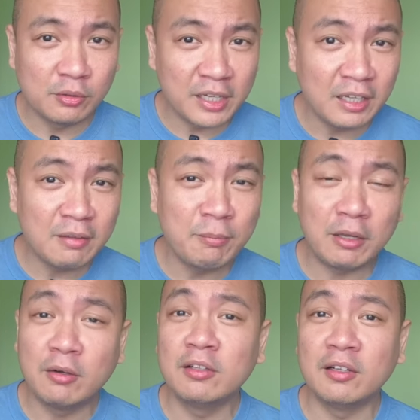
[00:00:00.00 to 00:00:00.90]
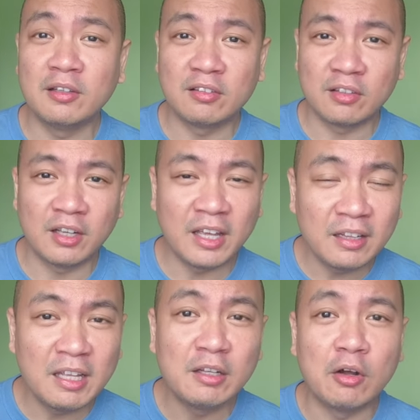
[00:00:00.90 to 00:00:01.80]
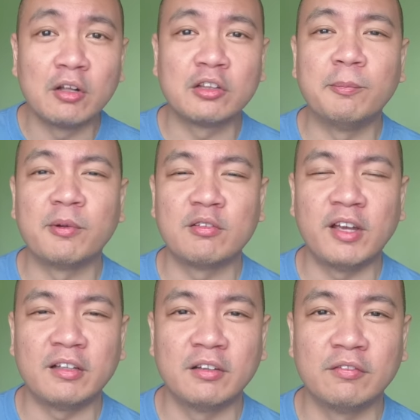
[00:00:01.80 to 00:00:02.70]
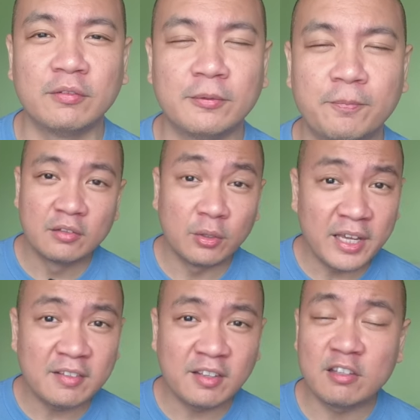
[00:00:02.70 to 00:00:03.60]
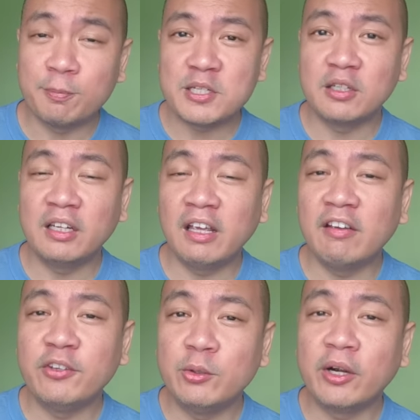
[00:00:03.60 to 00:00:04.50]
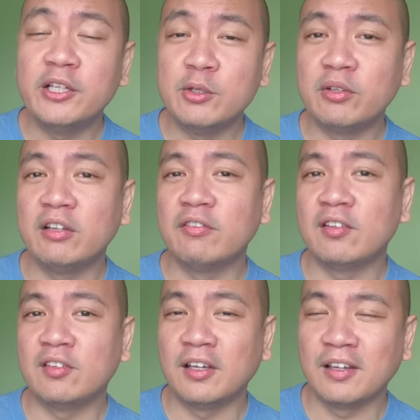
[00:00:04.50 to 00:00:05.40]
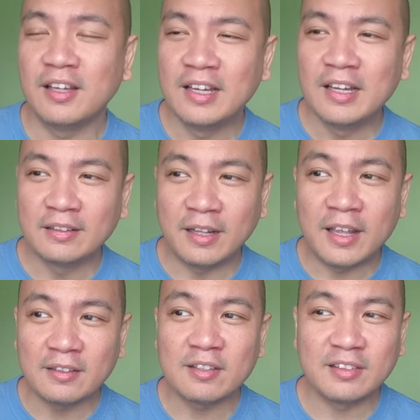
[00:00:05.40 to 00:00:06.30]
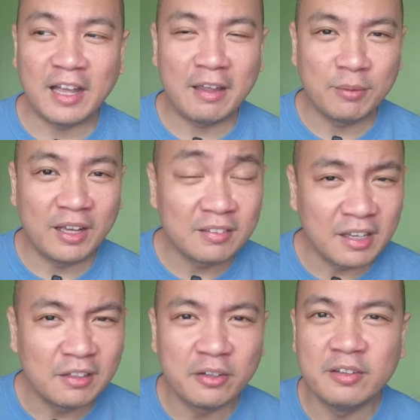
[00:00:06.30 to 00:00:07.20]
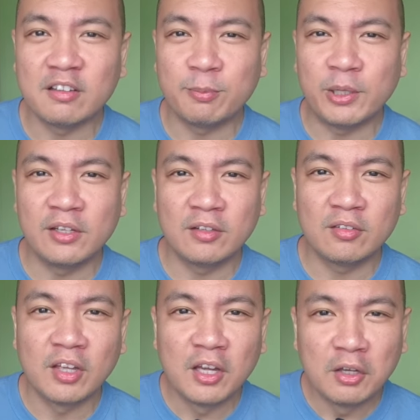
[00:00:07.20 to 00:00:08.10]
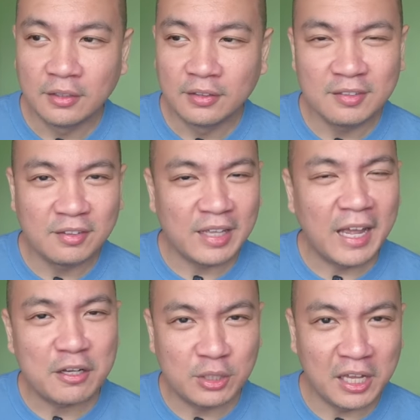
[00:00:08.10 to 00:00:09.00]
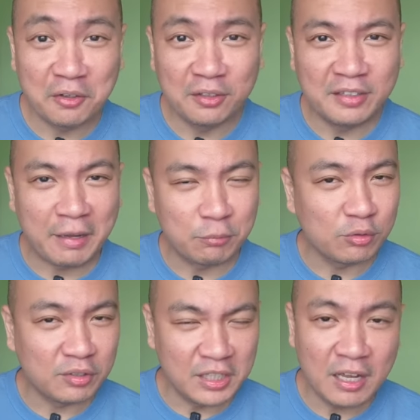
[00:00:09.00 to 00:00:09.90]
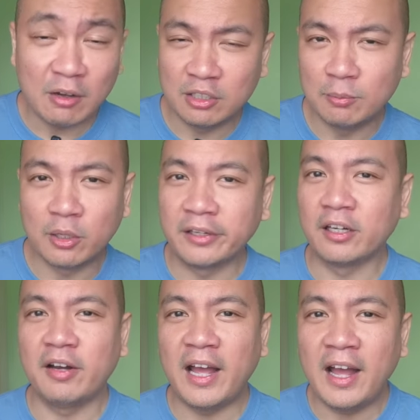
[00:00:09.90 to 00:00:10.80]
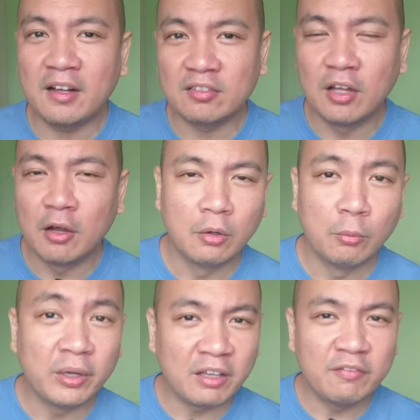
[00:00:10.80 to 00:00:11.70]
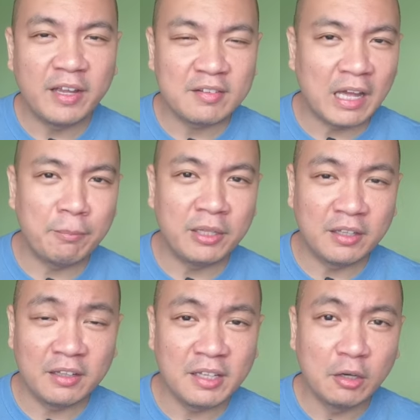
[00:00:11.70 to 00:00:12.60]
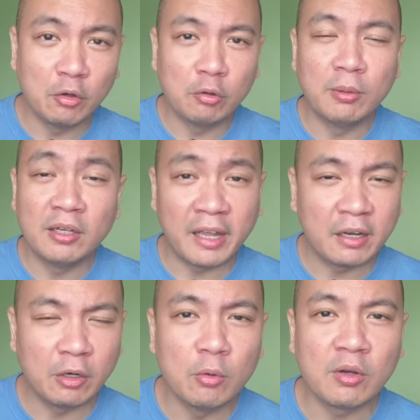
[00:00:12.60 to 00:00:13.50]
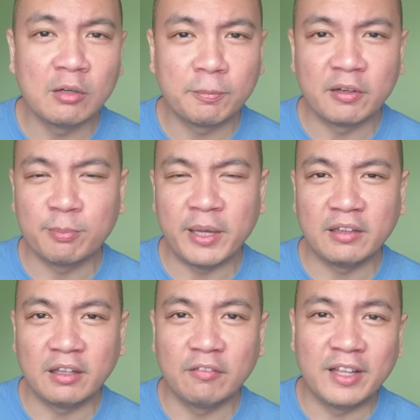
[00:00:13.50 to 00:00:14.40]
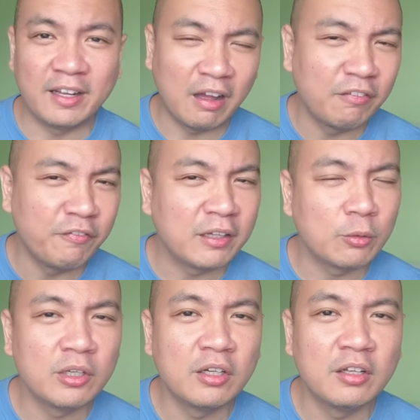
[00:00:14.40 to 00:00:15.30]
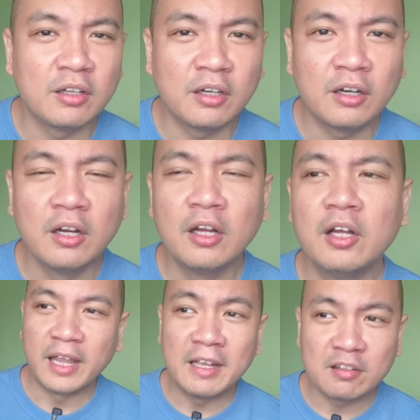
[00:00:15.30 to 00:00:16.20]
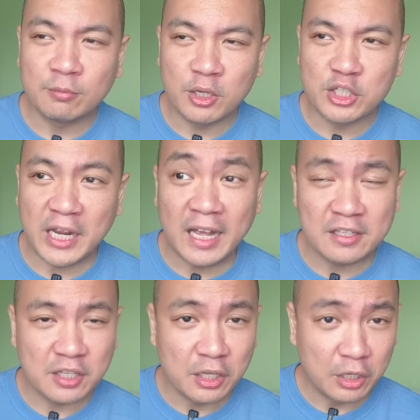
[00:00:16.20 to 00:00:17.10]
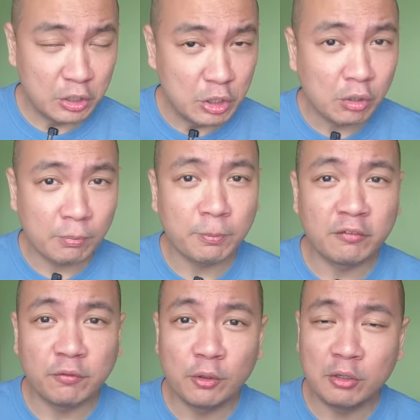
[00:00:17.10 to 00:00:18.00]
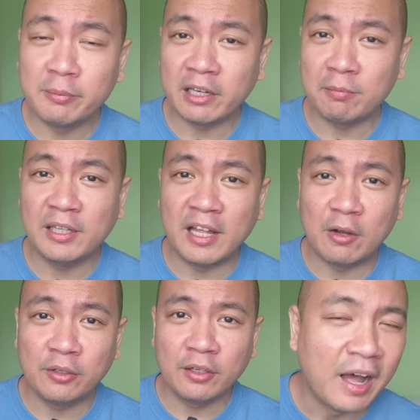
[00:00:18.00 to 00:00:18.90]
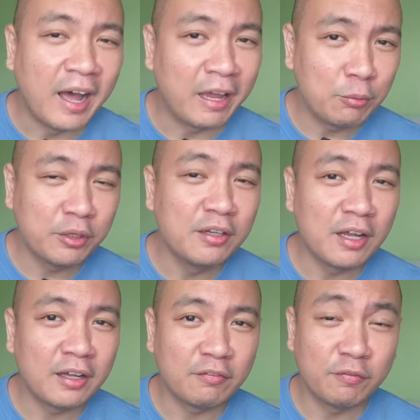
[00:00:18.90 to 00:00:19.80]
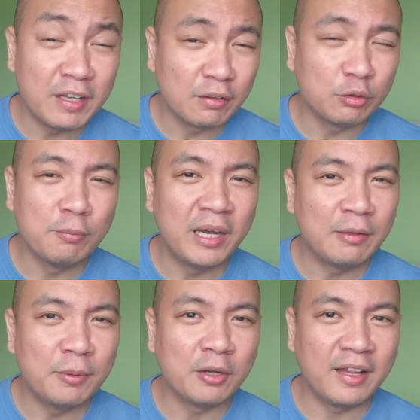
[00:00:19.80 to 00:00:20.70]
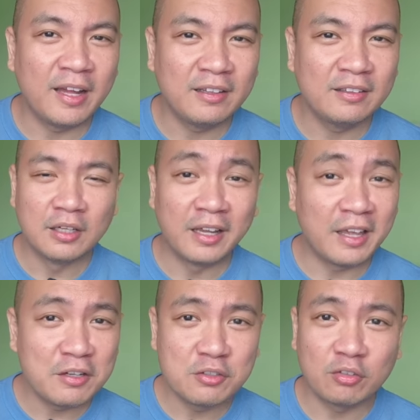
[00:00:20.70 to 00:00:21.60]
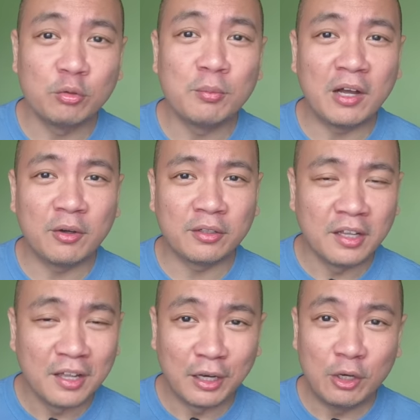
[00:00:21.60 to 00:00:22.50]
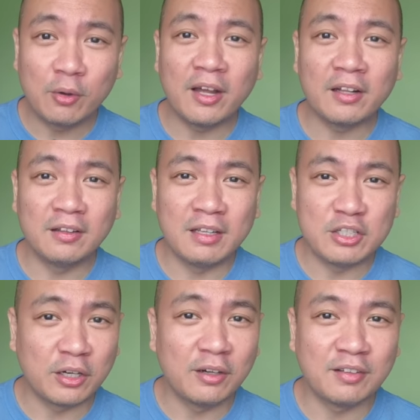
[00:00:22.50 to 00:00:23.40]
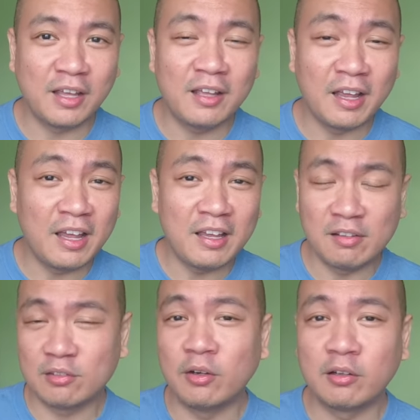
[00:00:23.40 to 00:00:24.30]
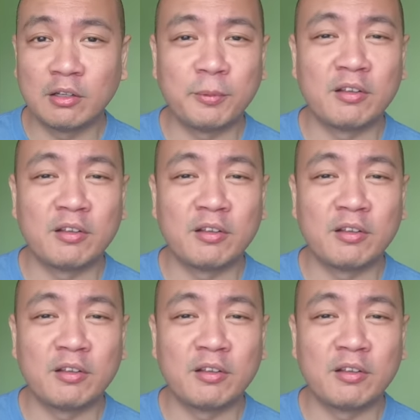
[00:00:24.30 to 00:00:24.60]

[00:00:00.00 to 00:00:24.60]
to really make good on this in the long-term perspective. So yes, especially if you are new to investing, take this time as a learning experience. This is actually a good time to see how the market reacts, what events happen in the global and local perspective that affect one another. In as much as your portfolio might be down, I would not feel too bad about that. Again, just zoom out, look at the charts in a historical